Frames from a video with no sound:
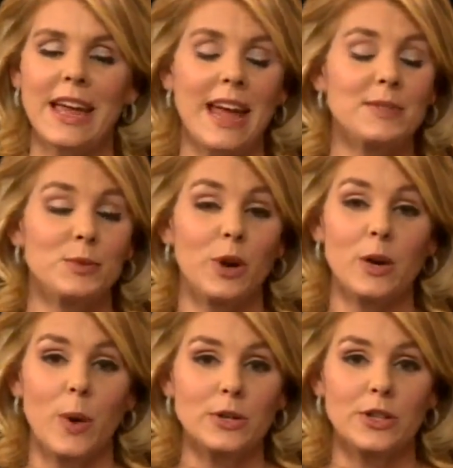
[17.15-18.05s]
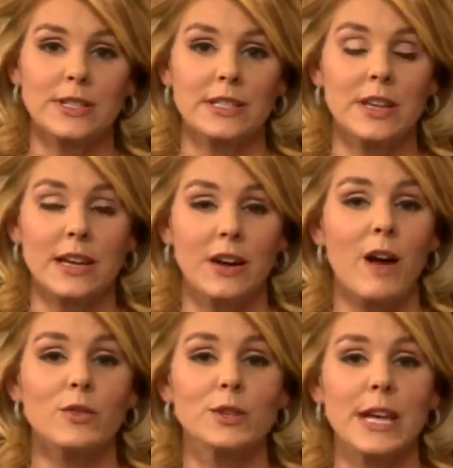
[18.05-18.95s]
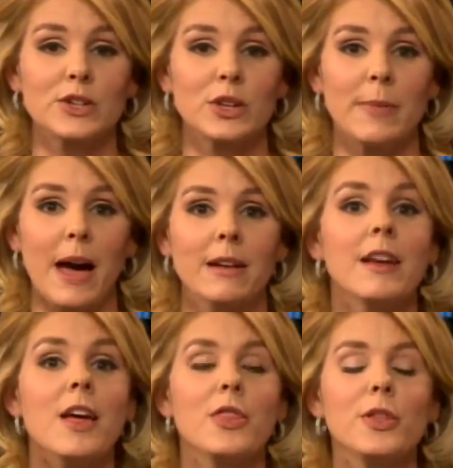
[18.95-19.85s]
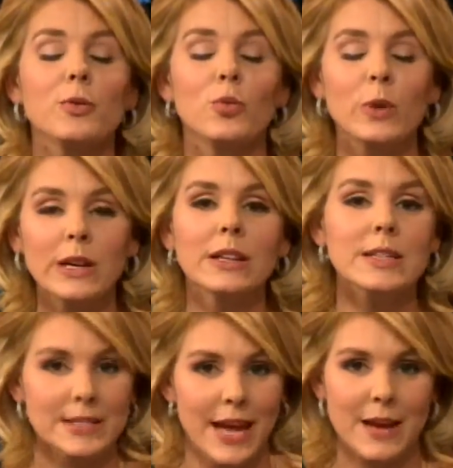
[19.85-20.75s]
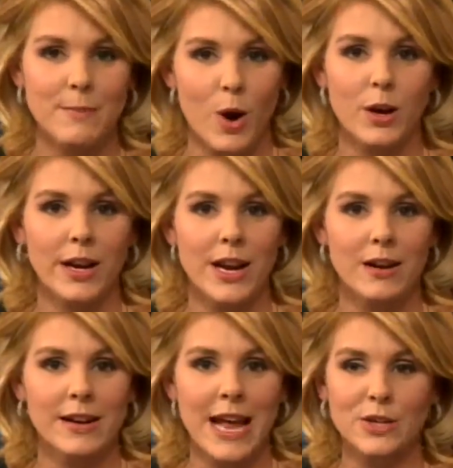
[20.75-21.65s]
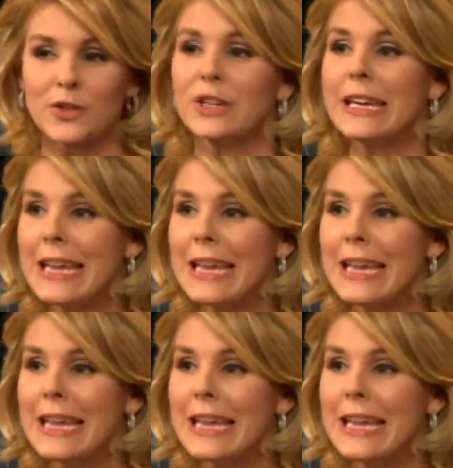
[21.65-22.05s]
and have some great questions and, and conversation about the real estate market here in Nashville.